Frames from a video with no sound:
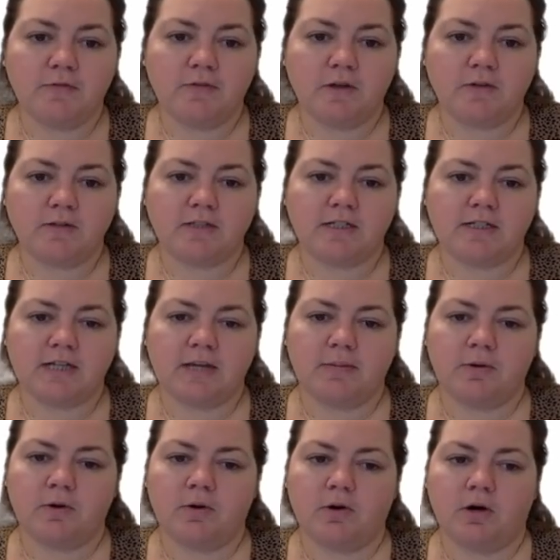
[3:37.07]
frequency
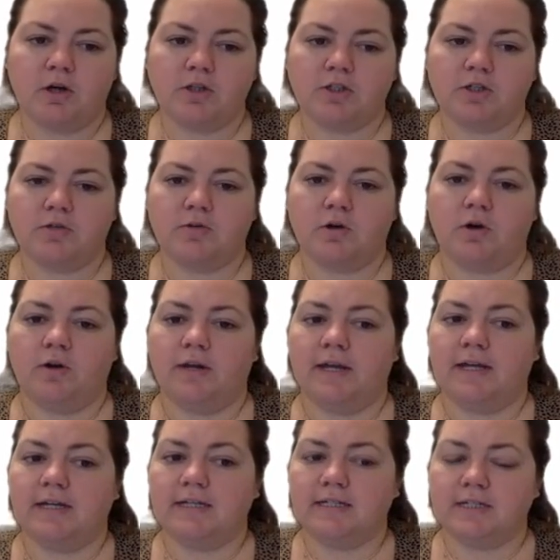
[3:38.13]
table, also called a
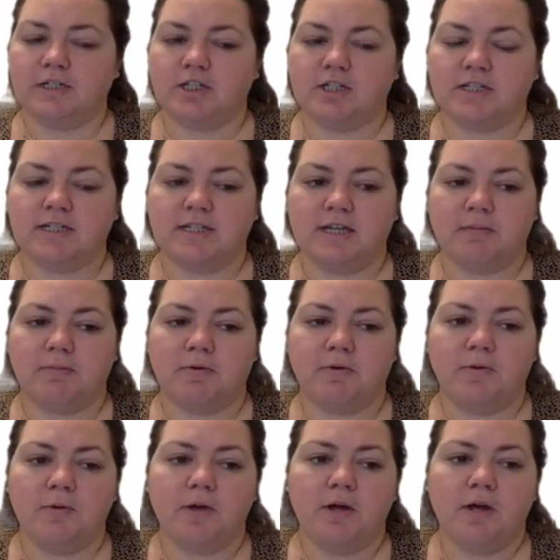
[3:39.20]
contingency
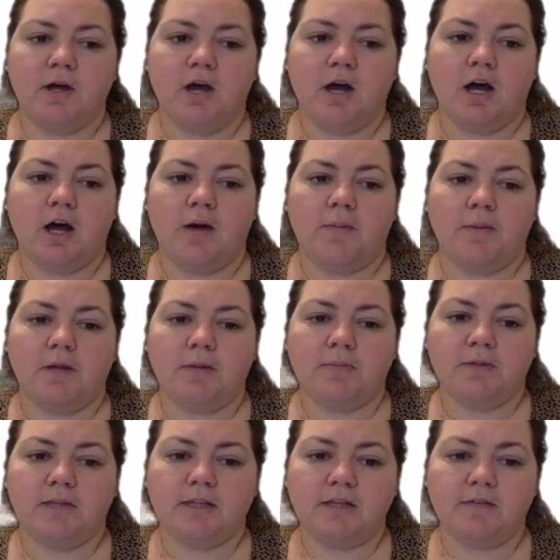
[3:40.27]
table, um,
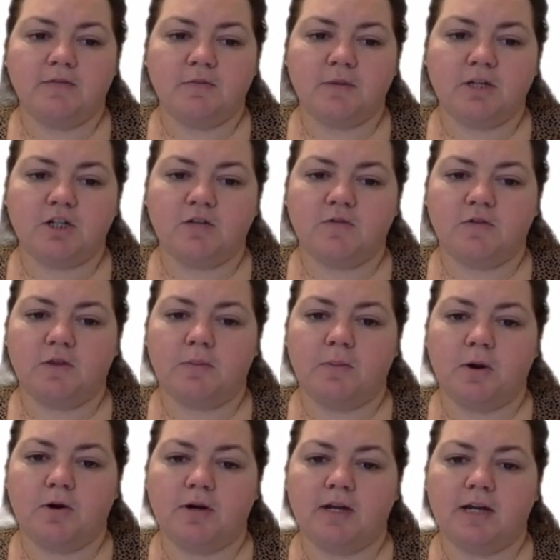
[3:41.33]
complete the information for the
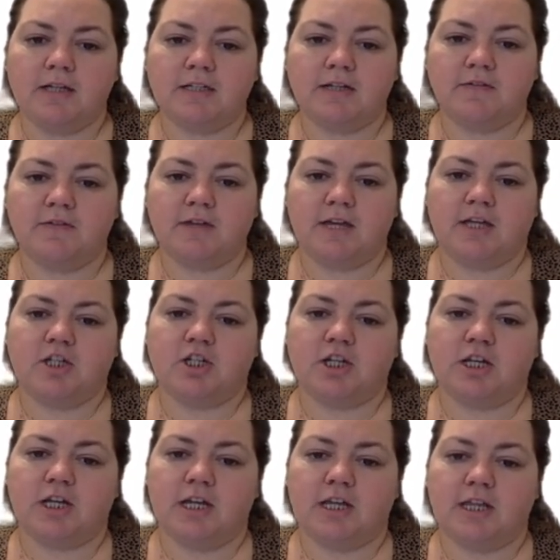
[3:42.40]
party
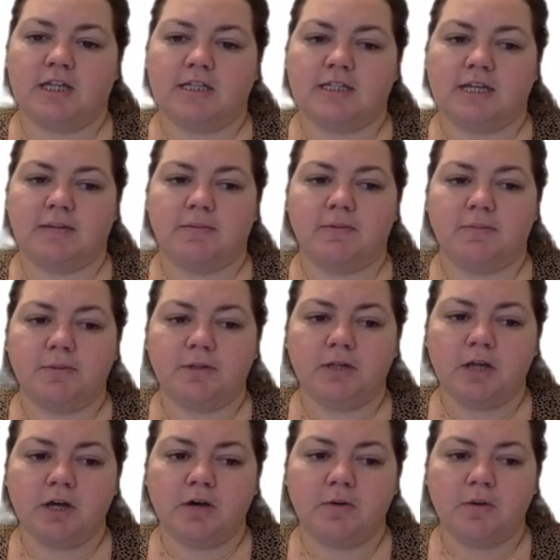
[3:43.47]
identification in the table
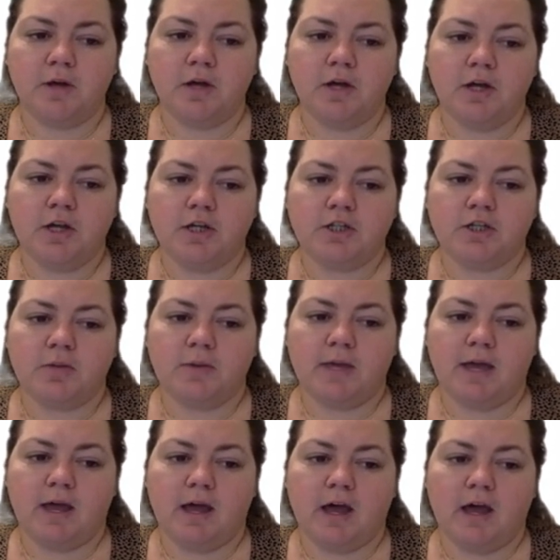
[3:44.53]
below. So we
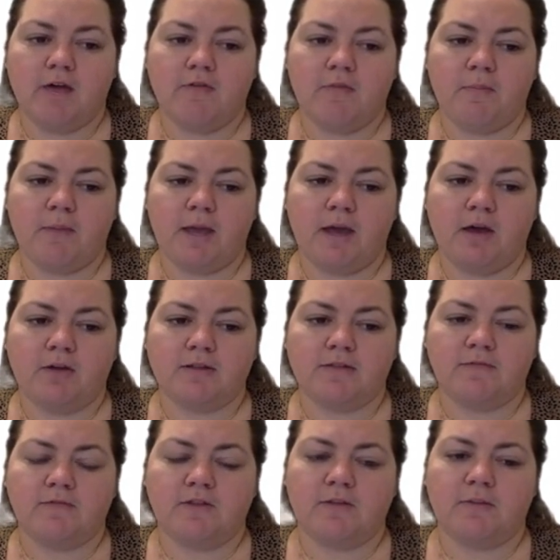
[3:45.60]
have males
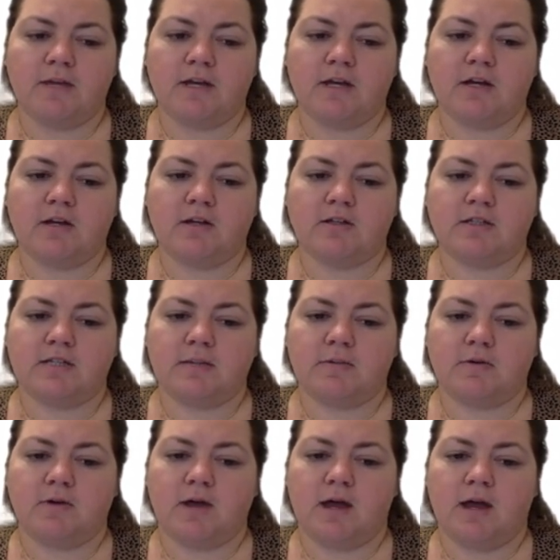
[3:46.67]
and females,
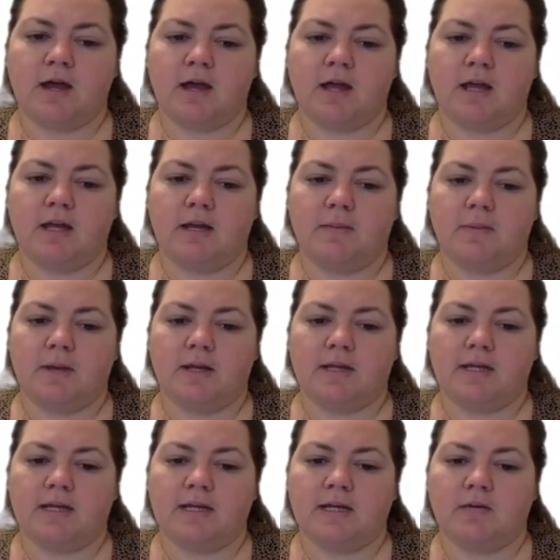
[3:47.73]
Democrat,
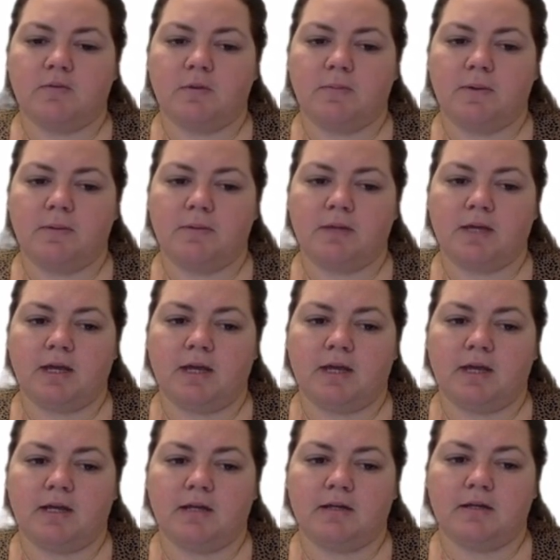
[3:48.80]
Independent,
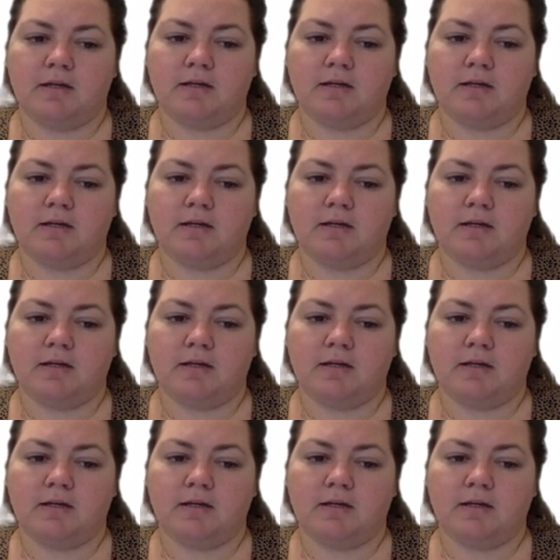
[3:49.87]
Republican.